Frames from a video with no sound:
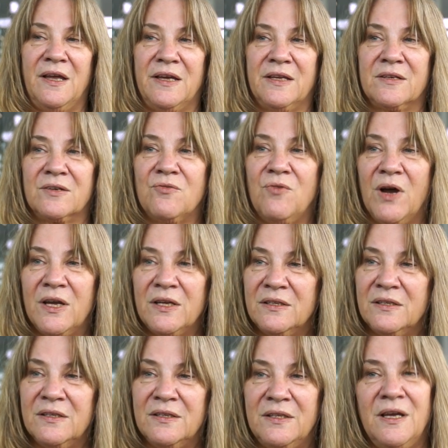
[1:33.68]
and
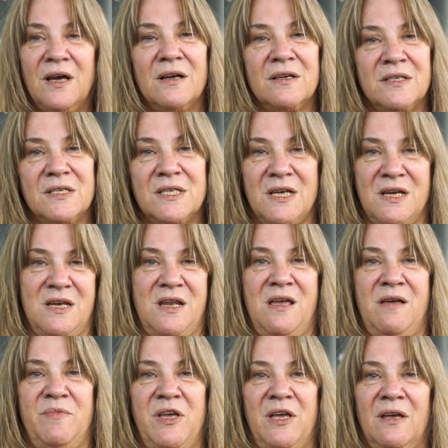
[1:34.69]
quite young and
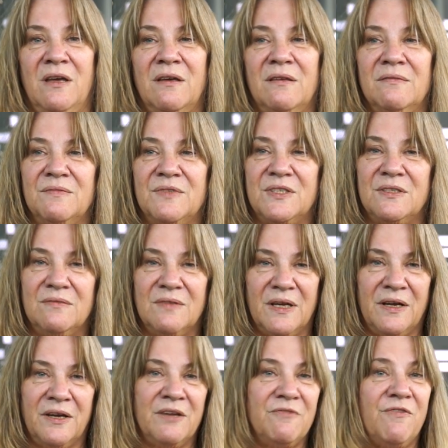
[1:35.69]
dynamic
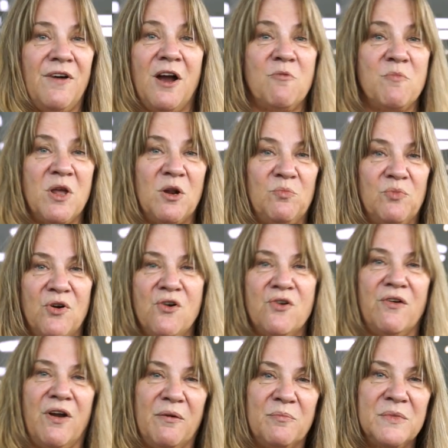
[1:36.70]
environmental
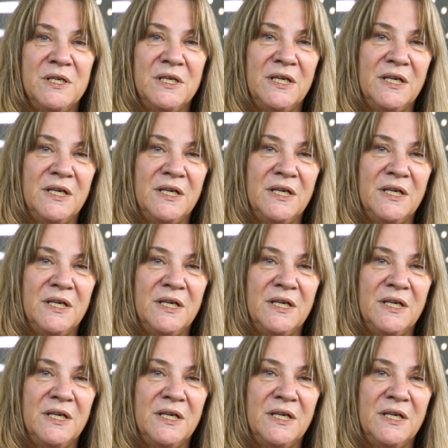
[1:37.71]
program.